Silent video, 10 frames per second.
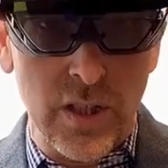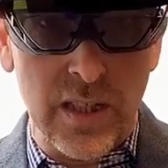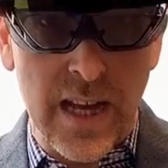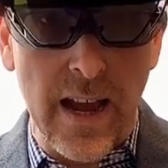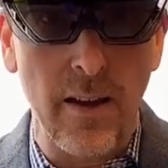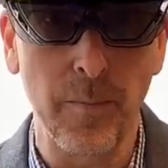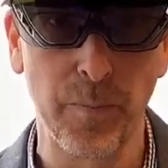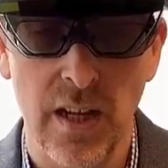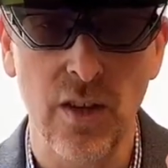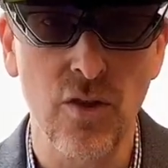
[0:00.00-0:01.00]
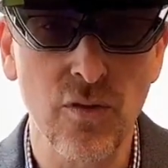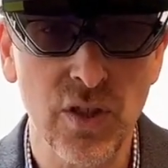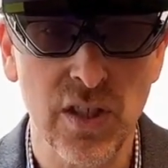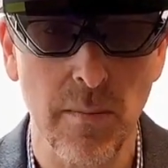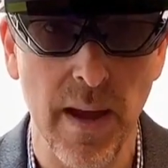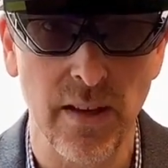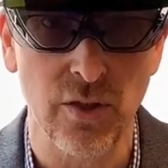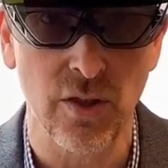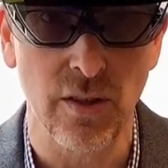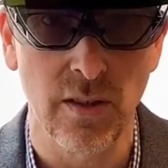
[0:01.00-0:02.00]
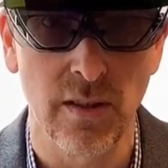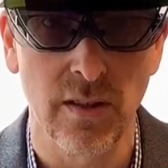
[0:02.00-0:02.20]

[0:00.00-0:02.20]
it down. It used to measure